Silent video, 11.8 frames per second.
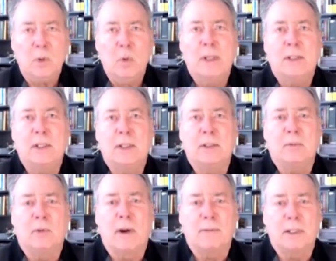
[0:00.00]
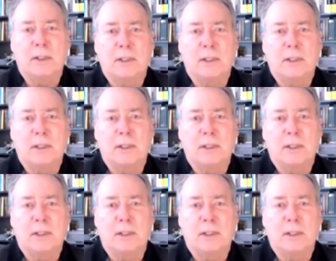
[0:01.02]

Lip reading: which is roughly